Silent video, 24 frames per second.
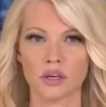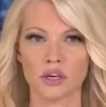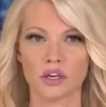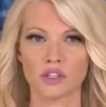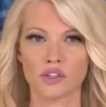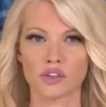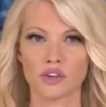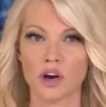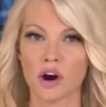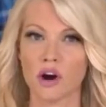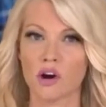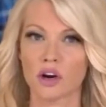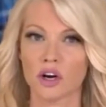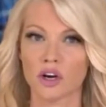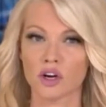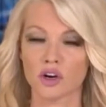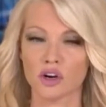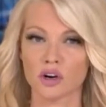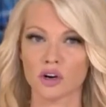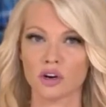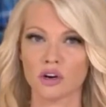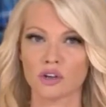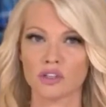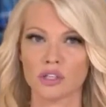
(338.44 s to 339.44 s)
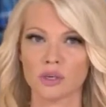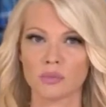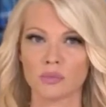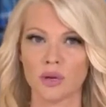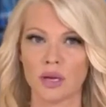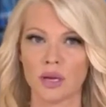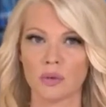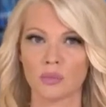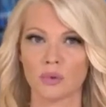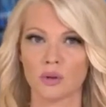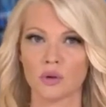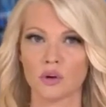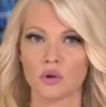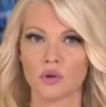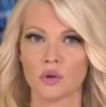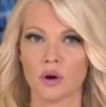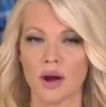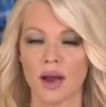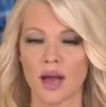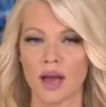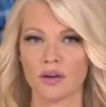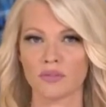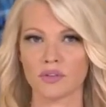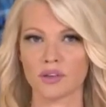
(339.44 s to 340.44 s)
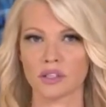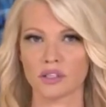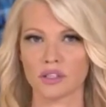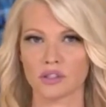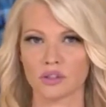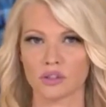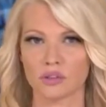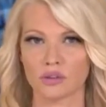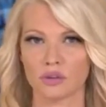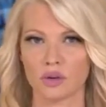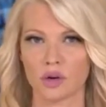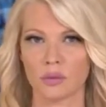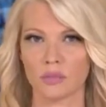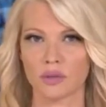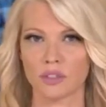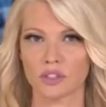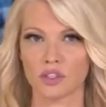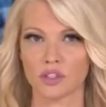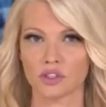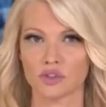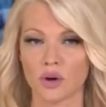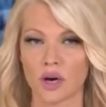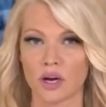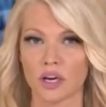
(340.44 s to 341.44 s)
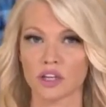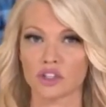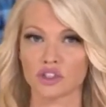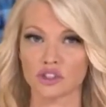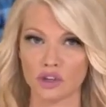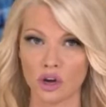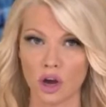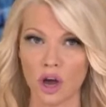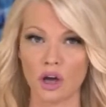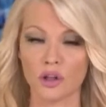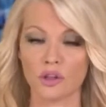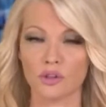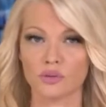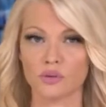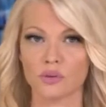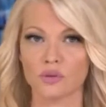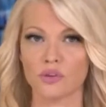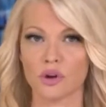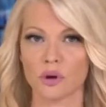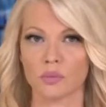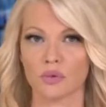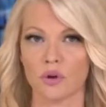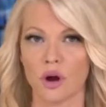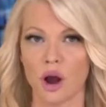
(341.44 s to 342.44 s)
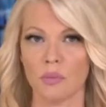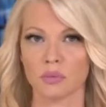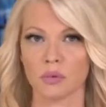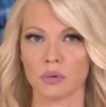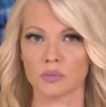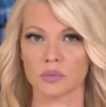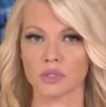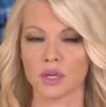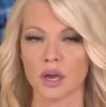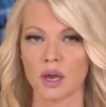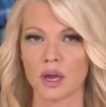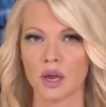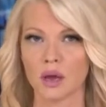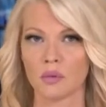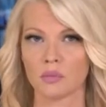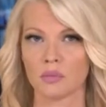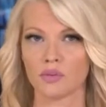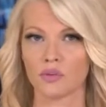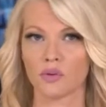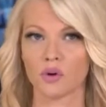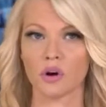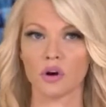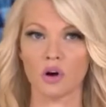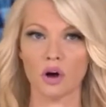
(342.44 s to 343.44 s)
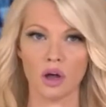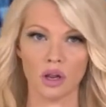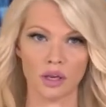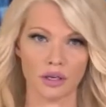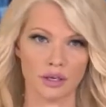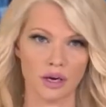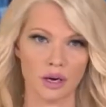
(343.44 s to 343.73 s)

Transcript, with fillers: country are encouraging people who are having disagreements to try to talk through their problems before calling